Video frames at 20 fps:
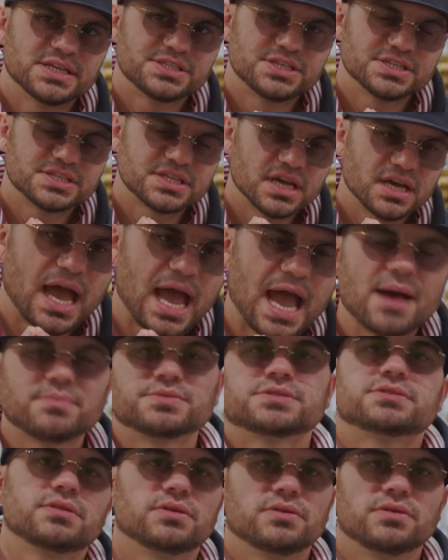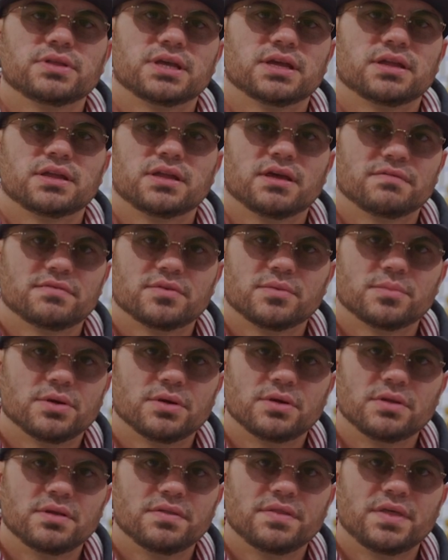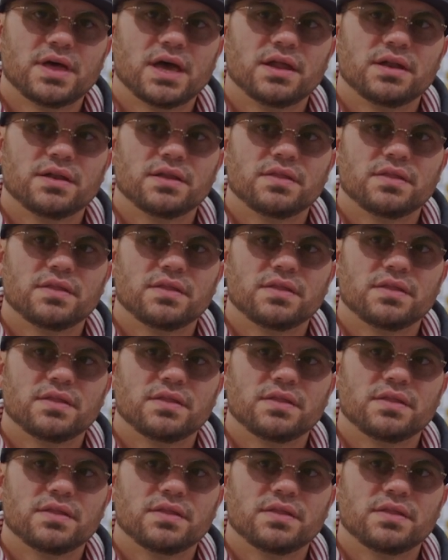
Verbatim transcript: it's just absolutely inevitable that